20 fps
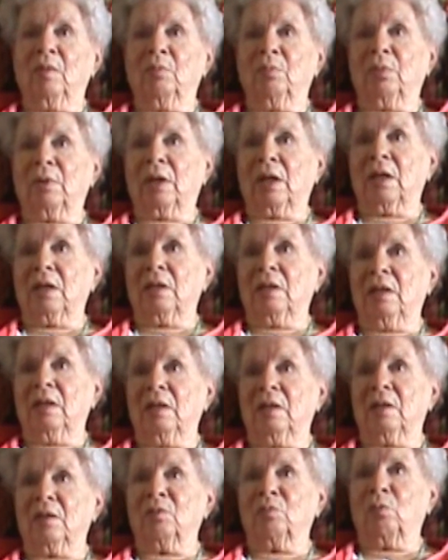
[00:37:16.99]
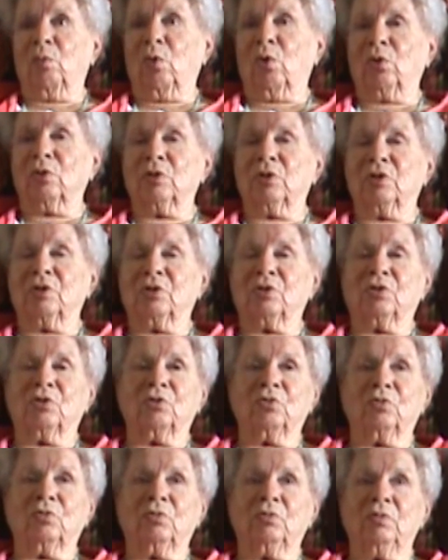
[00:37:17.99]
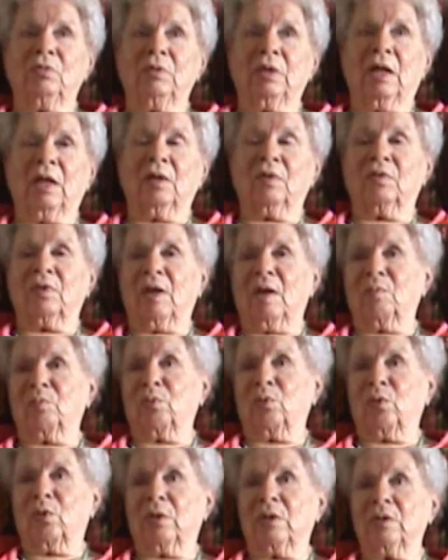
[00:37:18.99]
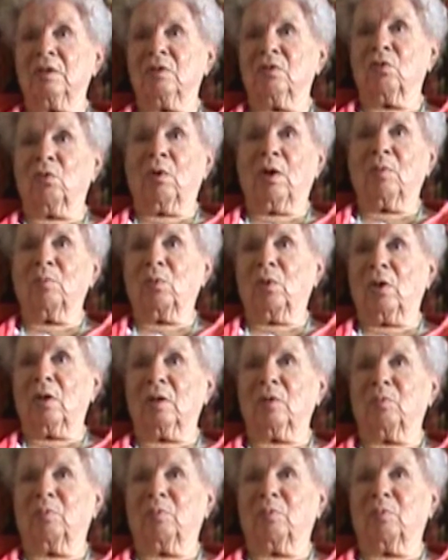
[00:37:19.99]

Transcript: But I needed more to do at that point, so I bought a